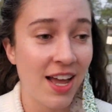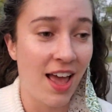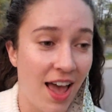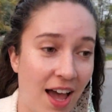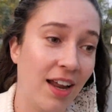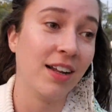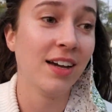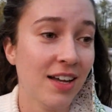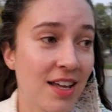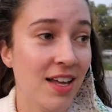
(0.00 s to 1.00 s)
and
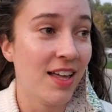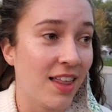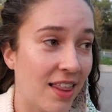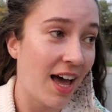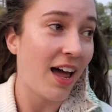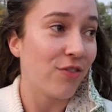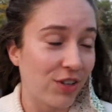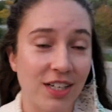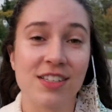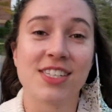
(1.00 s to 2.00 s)
that
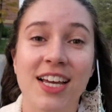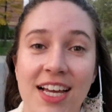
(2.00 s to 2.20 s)
feels